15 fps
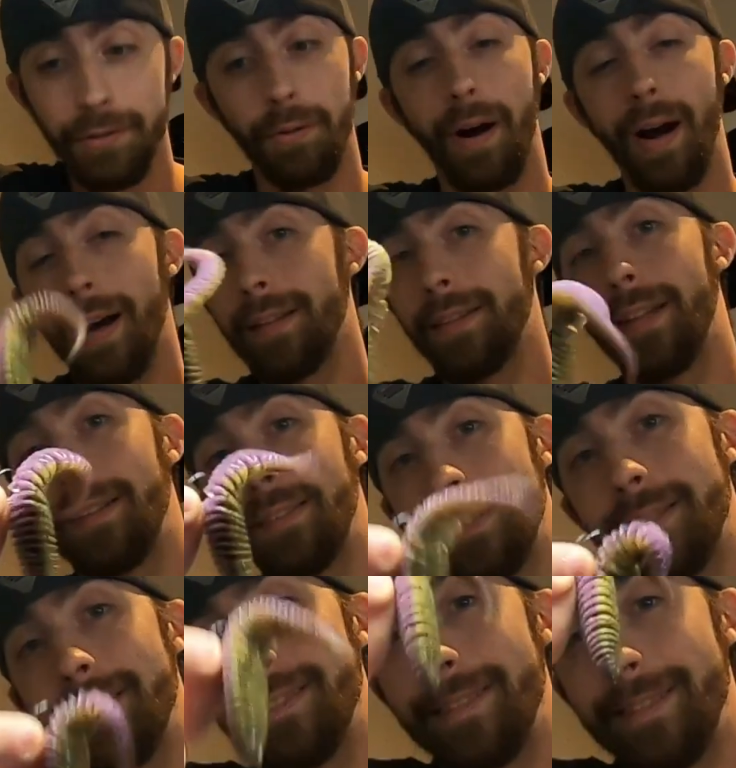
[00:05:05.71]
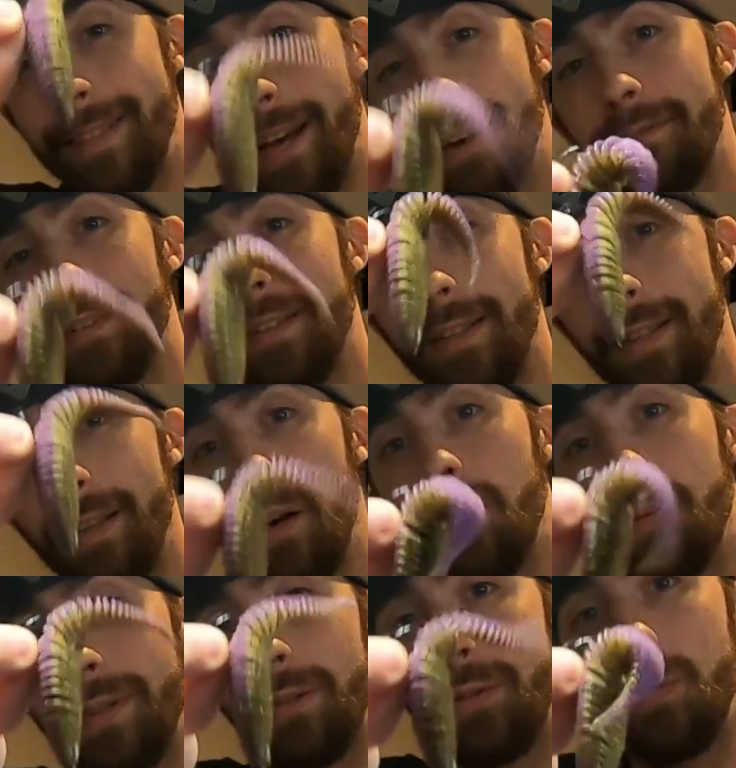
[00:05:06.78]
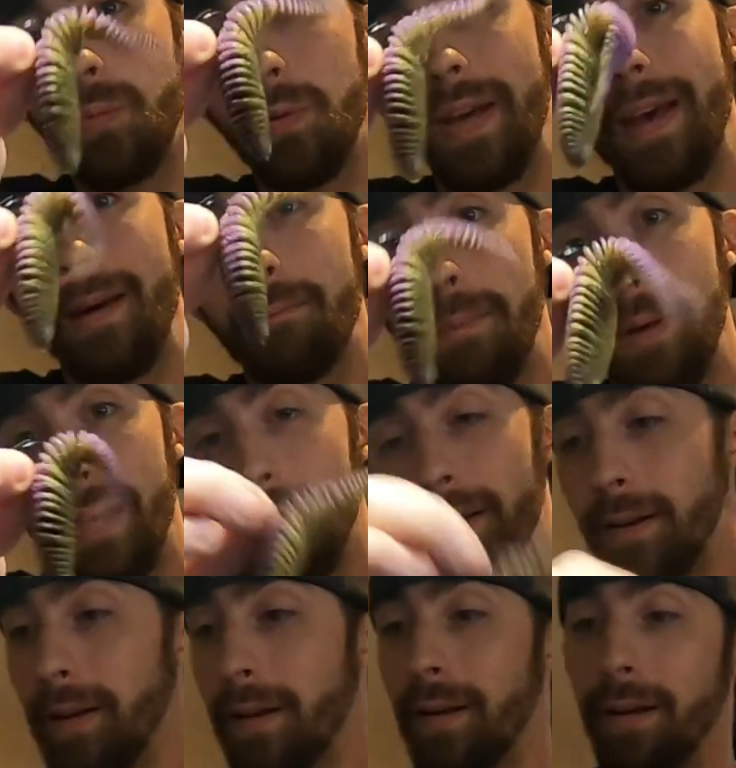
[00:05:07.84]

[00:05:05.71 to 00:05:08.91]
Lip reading: So I think this is definitely going to get bit.